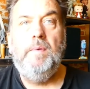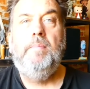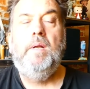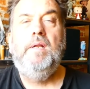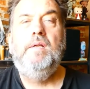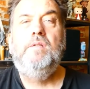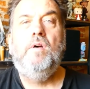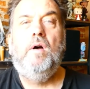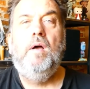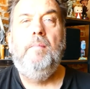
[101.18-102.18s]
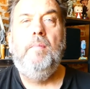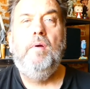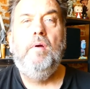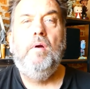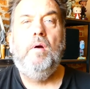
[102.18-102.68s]
plenty of time.
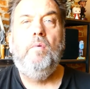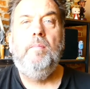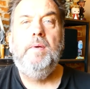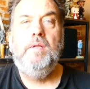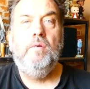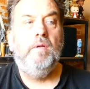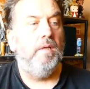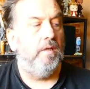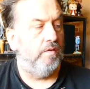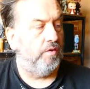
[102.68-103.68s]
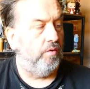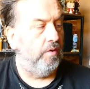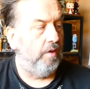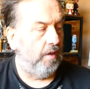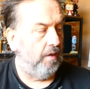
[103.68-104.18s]
I will be doing this
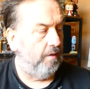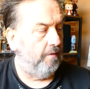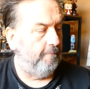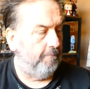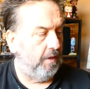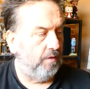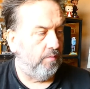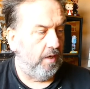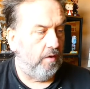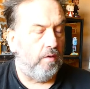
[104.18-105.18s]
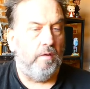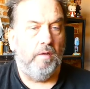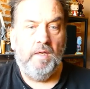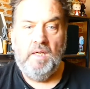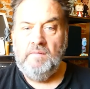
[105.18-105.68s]
Stug as well.
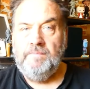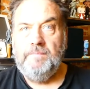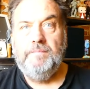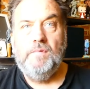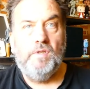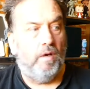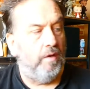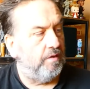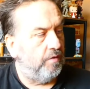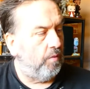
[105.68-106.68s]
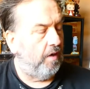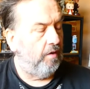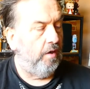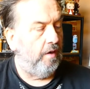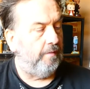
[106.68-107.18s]
So this is what I've
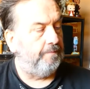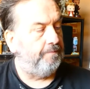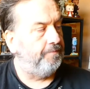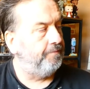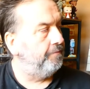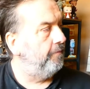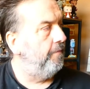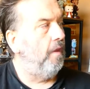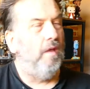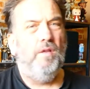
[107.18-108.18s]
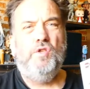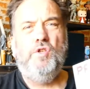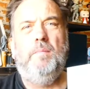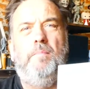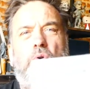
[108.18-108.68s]
got. The
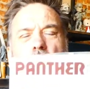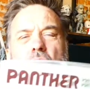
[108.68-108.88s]
John Moore